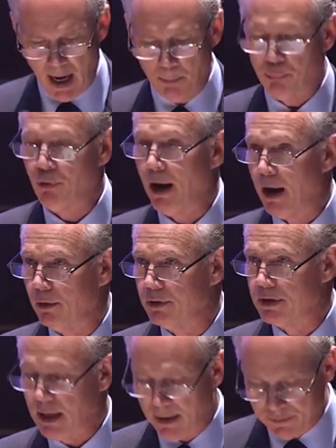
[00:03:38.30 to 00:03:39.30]
I'm
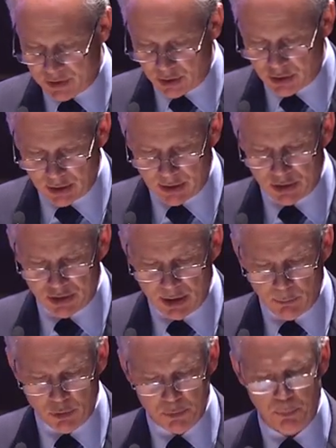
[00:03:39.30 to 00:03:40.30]
proud to have such a
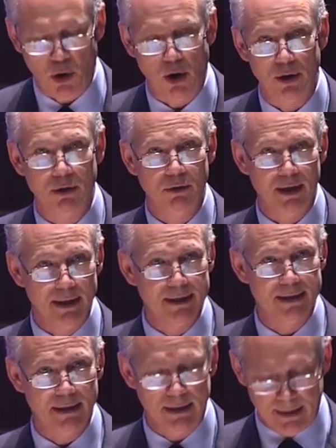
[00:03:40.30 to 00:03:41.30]
distinguished partner in
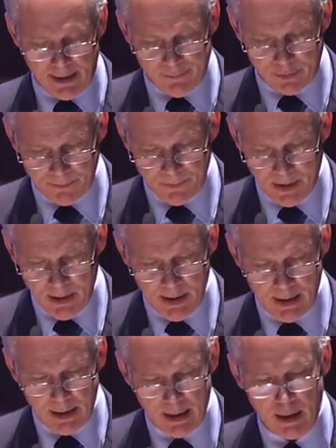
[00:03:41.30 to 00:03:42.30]
this endeavor,
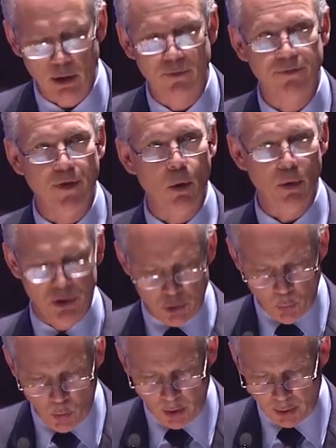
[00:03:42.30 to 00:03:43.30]
and I look forward
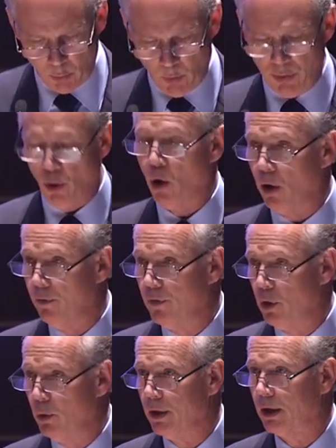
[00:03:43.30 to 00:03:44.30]
to working with all of
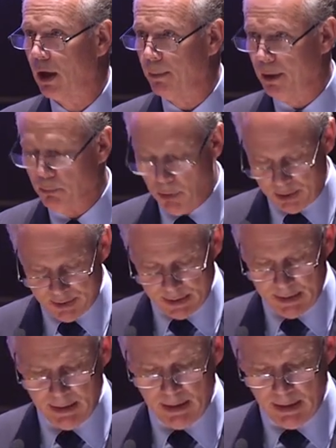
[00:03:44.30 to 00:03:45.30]
you in the coming
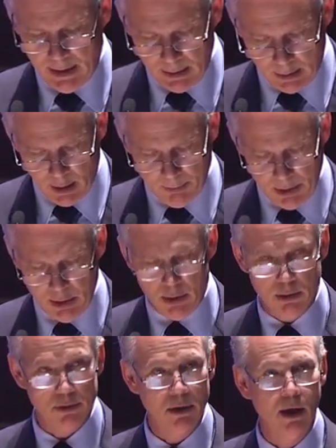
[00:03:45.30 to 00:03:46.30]
months and the coming
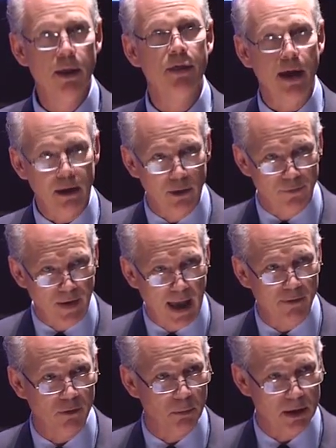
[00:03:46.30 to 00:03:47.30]
years. Thank you for
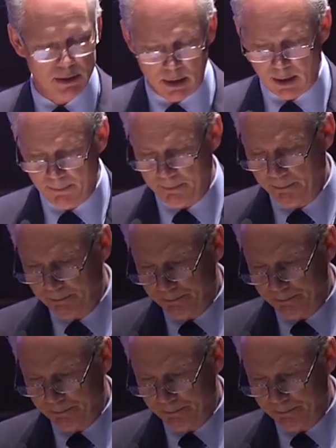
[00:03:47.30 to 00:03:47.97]
having me today.